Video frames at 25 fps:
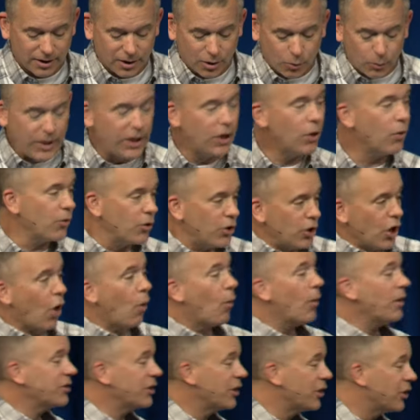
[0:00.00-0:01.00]
We don't know
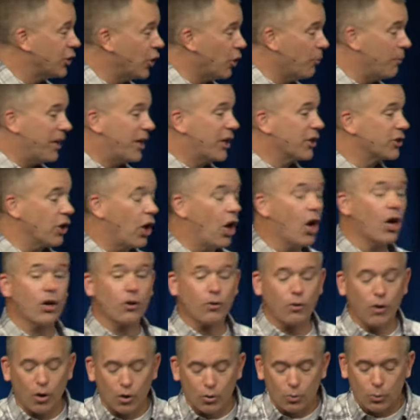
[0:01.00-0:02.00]
what to do because on
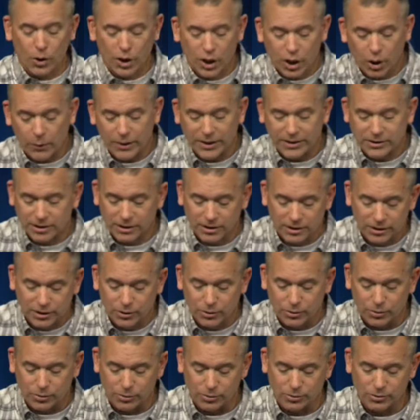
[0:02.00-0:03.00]
our own we're going to
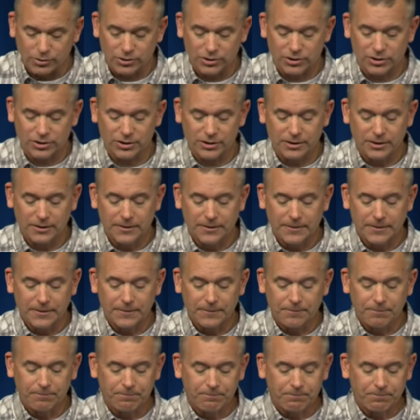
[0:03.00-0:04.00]
lose.
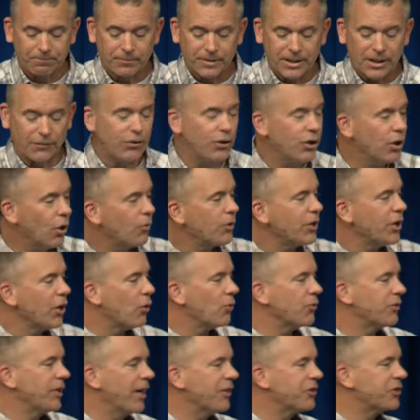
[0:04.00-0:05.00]
If you know the
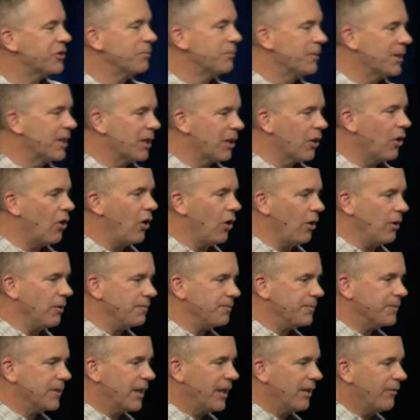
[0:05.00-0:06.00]
Old Testament at all,
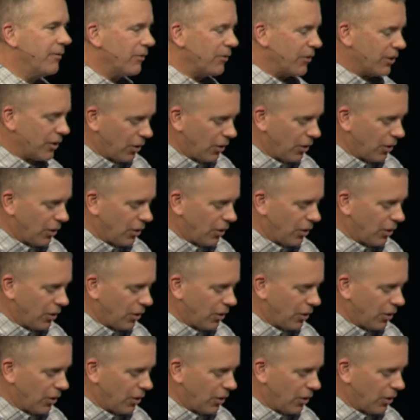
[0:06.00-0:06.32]
and even if you